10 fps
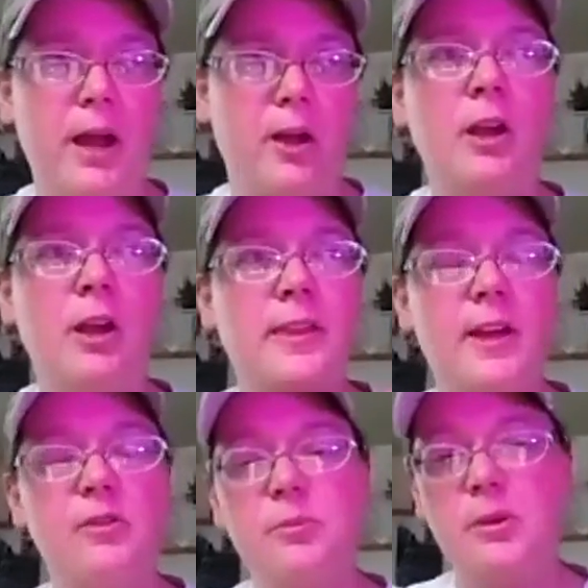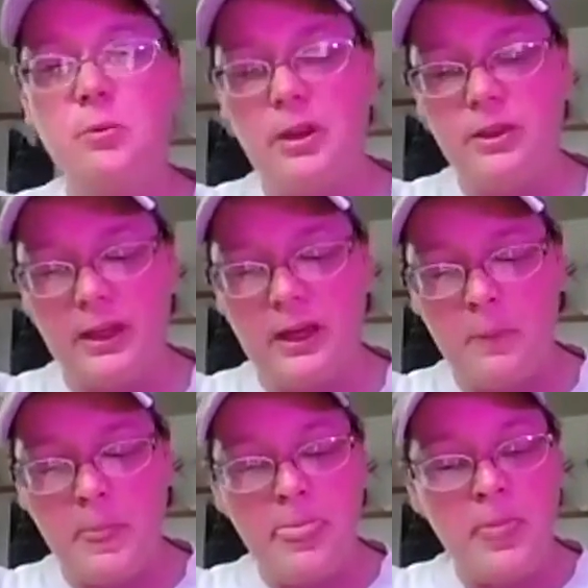pile, that would be one thing.